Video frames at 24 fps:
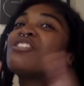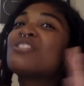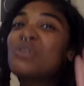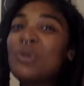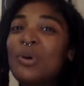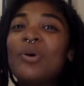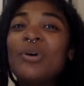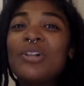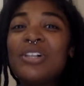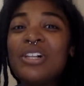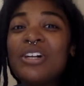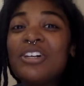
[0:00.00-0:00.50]

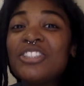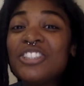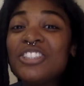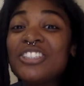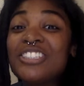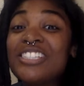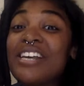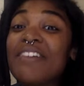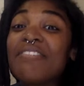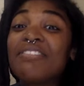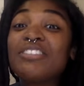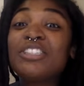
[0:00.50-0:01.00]
School
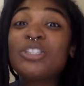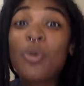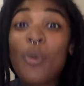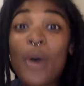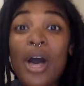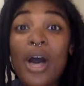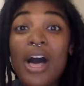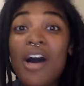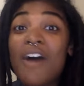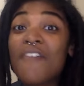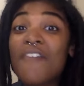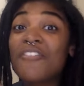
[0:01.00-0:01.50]
closures left
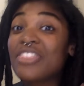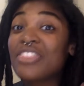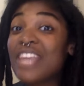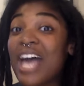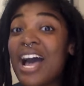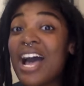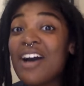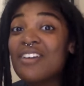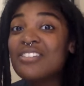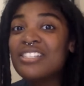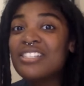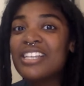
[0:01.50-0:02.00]

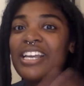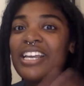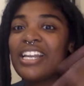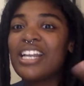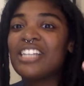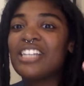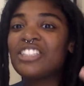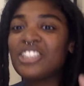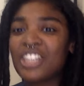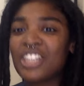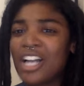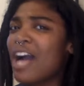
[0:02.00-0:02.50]
12,000
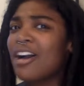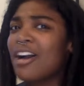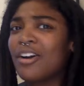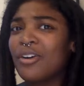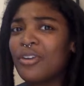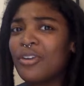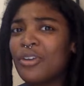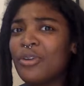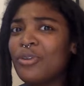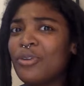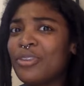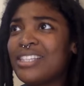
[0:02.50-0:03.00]
Chicago
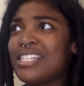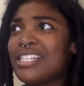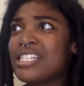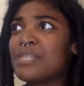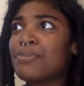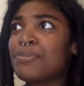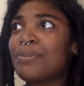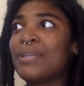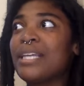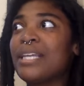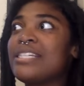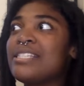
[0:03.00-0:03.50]
youth
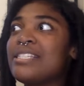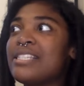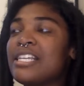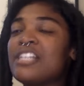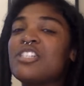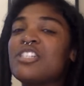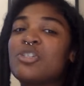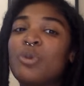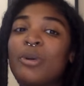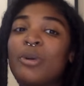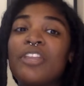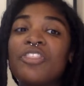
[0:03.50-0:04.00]
displaced
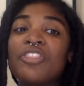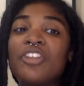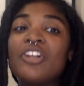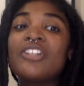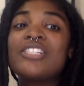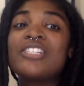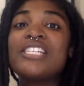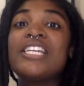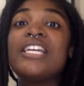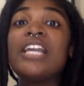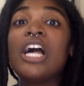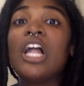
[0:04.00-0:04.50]
in
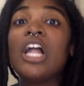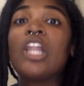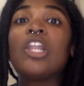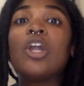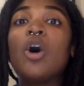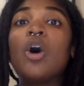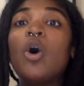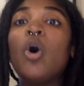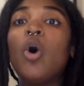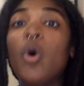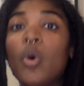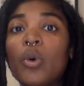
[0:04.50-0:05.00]
2013
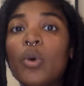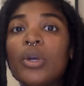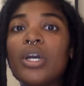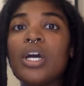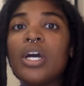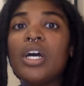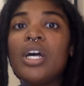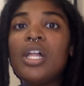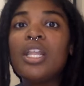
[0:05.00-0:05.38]
alone.